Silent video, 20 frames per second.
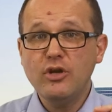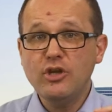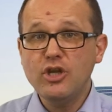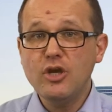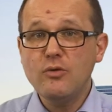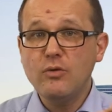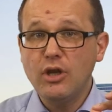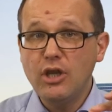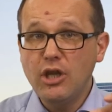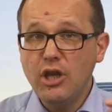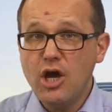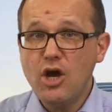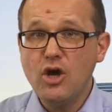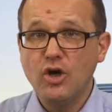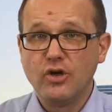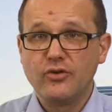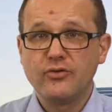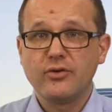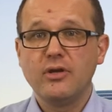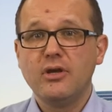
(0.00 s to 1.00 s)
and you
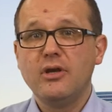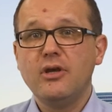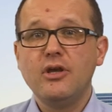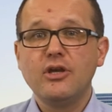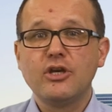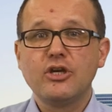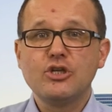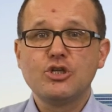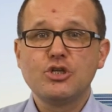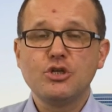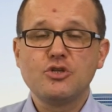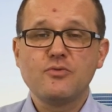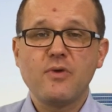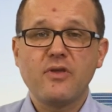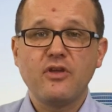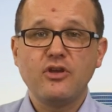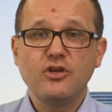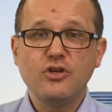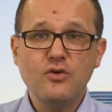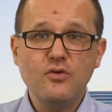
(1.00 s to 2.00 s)
alone can judge
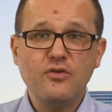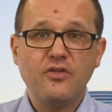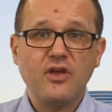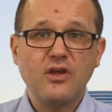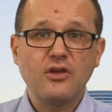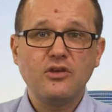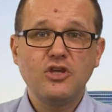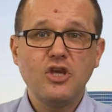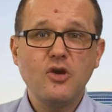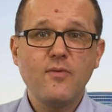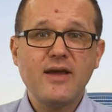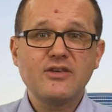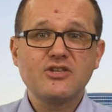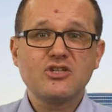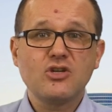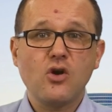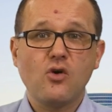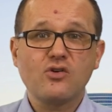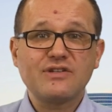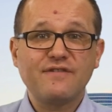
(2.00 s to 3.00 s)
whether you think US
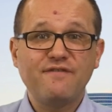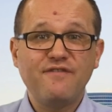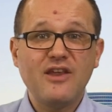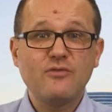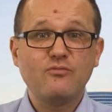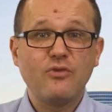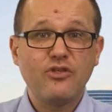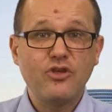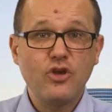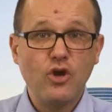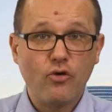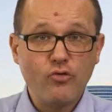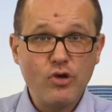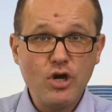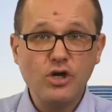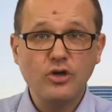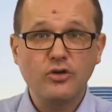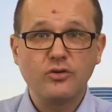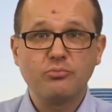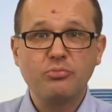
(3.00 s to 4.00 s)
stocks fit with your
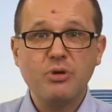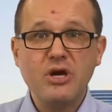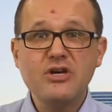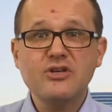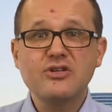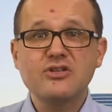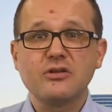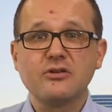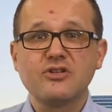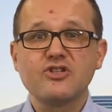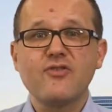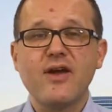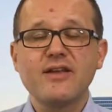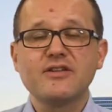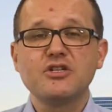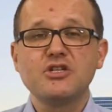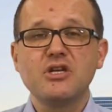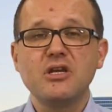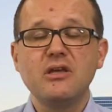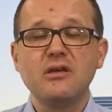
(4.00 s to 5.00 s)
own personal
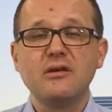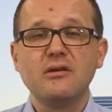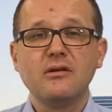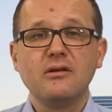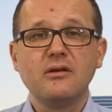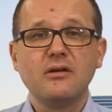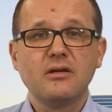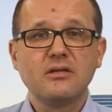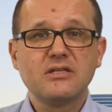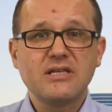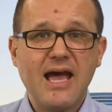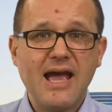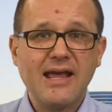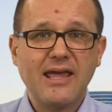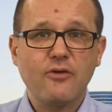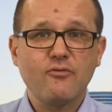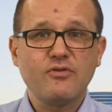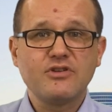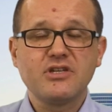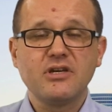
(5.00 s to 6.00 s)
strategy
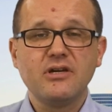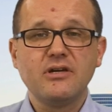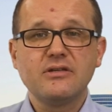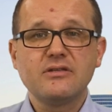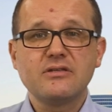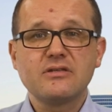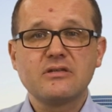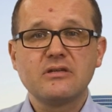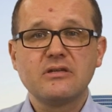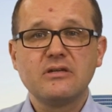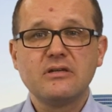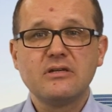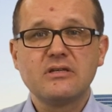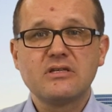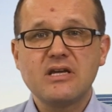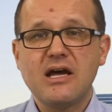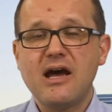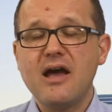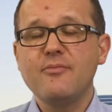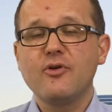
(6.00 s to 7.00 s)
target returns,
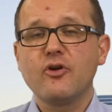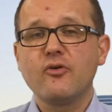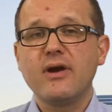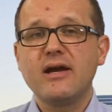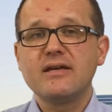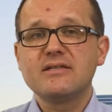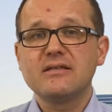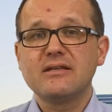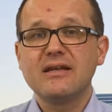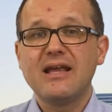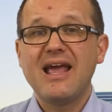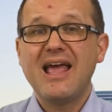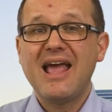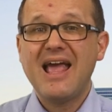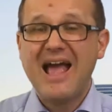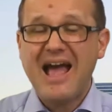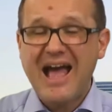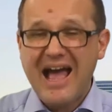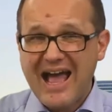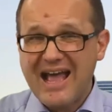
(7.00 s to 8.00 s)
time horizon,
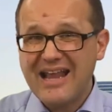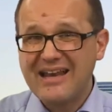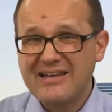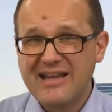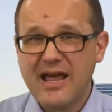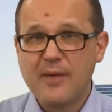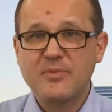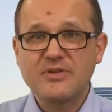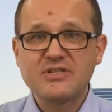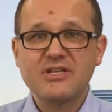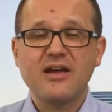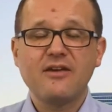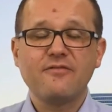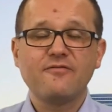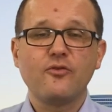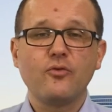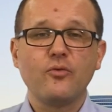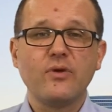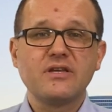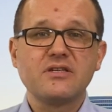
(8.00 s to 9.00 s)
and appetite
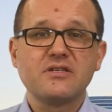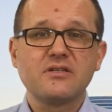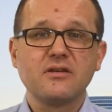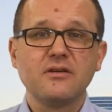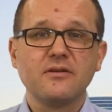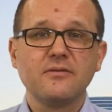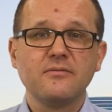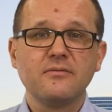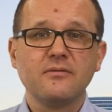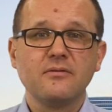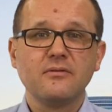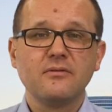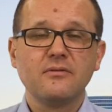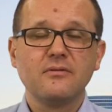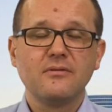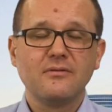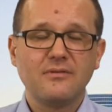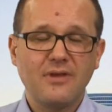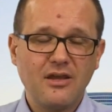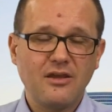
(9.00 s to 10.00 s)
for risk.
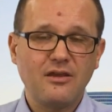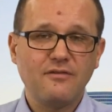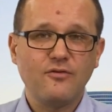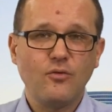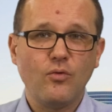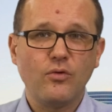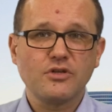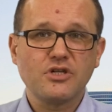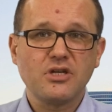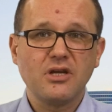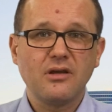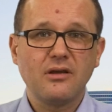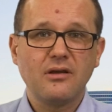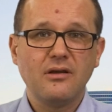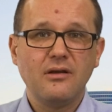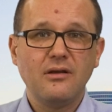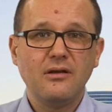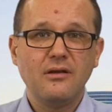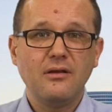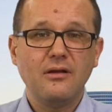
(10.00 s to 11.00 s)
Thank you for watching,
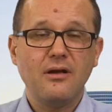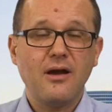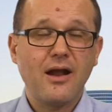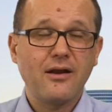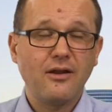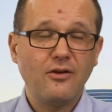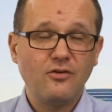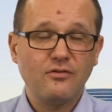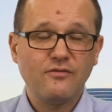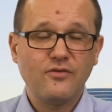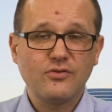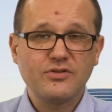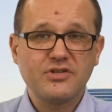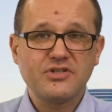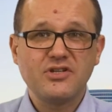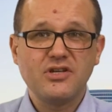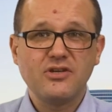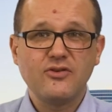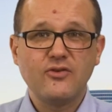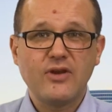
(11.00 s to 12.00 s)
and I look forward to
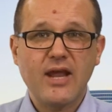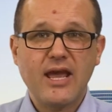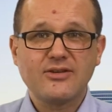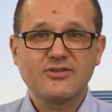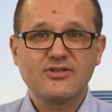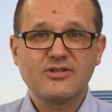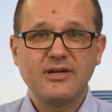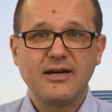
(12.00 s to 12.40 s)
seeing you next